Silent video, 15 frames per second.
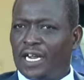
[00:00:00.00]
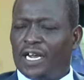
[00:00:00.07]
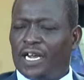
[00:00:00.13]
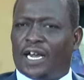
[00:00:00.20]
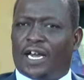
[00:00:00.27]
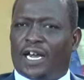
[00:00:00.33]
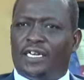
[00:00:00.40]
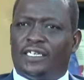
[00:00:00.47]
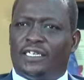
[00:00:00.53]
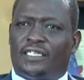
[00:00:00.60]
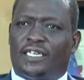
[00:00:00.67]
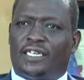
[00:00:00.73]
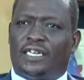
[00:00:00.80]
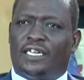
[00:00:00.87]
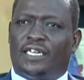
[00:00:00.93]
And
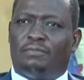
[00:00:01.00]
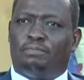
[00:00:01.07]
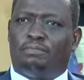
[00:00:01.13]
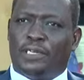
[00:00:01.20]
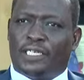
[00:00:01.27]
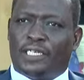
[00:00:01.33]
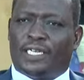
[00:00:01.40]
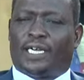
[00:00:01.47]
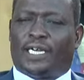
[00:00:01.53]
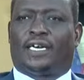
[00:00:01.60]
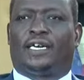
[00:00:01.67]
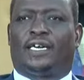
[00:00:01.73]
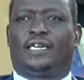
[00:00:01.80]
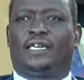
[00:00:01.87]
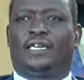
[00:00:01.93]
the basic,
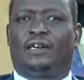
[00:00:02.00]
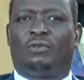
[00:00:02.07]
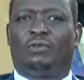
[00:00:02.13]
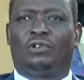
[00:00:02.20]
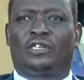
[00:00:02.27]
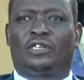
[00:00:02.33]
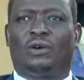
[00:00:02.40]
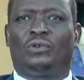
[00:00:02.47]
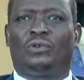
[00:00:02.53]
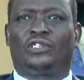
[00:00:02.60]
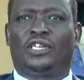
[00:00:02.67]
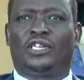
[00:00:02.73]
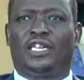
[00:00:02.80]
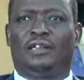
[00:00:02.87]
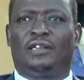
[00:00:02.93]
what I would say,
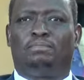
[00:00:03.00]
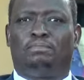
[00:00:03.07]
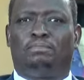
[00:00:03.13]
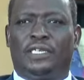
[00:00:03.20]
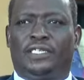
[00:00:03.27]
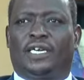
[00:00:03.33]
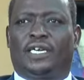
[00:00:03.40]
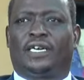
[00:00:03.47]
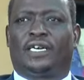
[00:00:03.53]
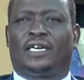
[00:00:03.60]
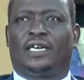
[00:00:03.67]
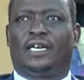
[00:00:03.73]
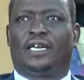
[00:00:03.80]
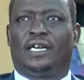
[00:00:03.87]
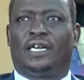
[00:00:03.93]
the basic
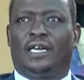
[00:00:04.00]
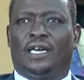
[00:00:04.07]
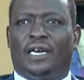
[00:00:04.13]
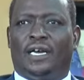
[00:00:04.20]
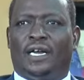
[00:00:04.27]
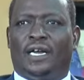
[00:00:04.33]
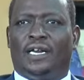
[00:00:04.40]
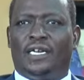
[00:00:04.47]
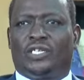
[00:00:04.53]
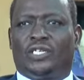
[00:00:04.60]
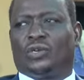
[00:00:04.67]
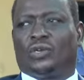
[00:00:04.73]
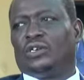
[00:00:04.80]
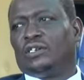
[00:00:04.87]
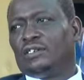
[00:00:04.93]

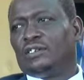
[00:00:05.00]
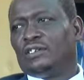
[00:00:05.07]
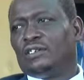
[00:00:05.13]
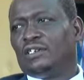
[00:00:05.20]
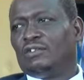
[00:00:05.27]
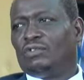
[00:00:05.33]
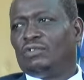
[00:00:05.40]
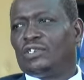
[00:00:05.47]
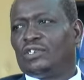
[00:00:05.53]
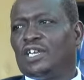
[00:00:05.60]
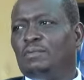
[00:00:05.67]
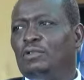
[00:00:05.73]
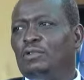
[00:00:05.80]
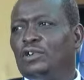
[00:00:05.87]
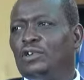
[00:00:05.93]
reason for
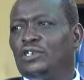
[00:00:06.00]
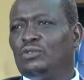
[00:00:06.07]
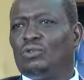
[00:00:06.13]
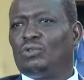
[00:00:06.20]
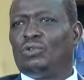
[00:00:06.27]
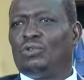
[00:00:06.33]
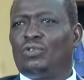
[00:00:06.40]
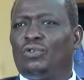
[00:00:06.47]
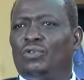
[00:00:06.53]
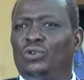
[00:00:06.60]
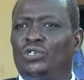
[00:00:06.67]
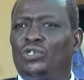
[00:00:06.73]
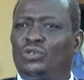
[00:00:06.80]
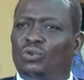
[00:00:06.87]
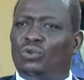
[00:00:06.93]
somebody to go through
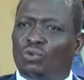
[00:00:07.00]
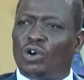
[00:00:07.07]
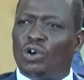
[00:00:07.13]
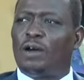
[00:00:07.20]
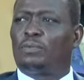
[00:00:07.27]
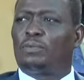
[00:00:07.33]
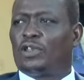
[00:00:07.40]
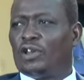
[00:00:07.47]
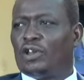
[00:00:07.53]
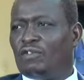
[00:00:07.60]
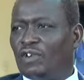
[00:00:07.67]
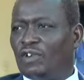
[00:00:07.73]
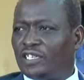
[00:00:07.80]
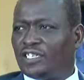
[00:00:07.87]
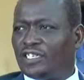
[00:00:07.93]
school up to the
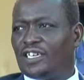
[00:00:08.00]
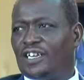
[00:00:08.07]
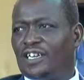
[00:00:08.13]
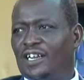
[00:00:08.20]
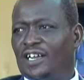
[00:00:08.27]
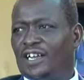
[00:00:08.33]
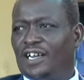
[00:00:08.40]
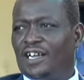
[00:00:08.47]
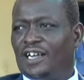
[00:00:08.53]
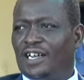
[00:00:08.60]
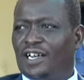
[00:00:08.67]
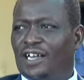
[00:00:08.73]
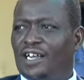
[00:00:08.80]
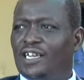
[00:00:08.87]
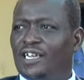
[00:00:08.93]
university
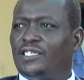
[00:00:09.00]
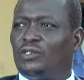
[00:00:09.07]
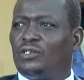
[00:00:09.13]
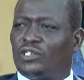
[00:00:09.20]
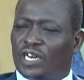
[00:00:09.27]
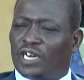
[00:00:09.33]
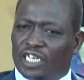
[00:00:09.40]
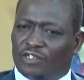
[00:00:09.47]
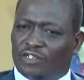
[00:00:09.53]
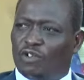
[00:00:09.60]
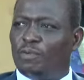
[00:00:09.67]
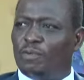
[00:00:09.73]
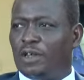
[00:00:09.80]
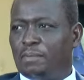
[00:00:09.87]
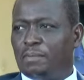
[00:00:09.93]
is to transform
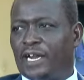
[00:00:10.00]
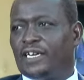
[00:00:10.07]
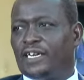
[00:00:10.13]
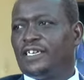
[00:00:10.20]
the mind.